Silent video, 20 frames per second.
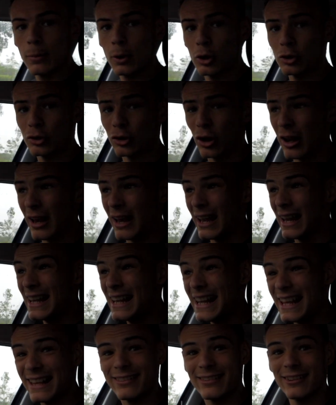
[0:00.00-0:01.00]
Just
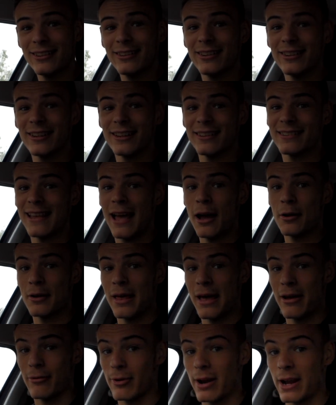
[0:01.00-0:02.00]
listen to the sound of
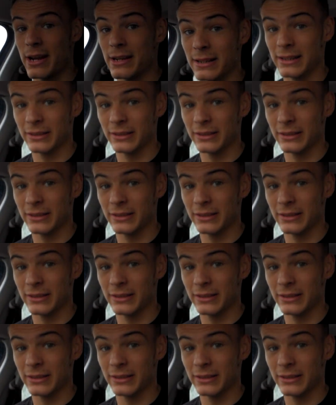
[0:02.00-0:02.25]
that rain.